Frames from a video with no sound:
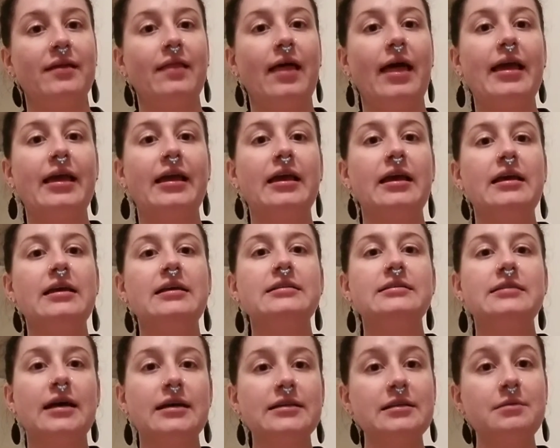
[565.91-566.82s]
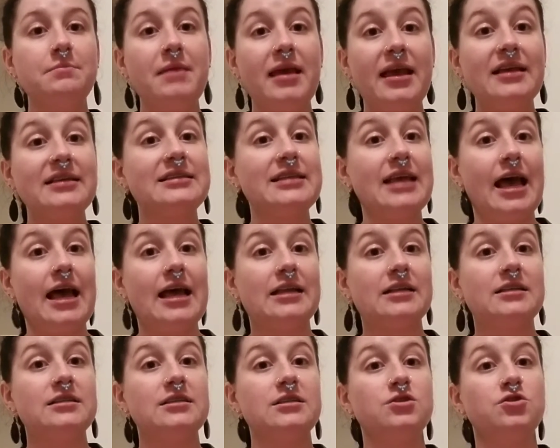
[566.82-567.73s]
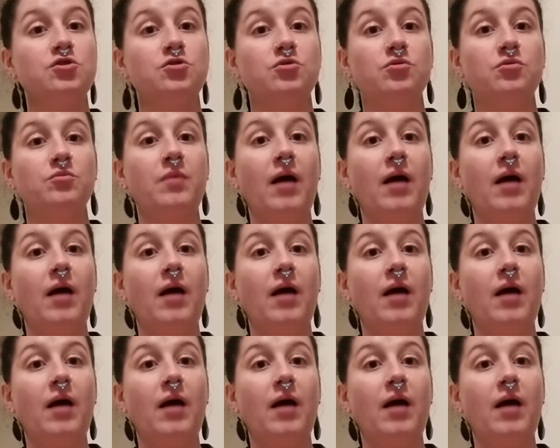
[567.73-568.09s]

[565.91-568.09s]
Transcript: Like, does it make sense to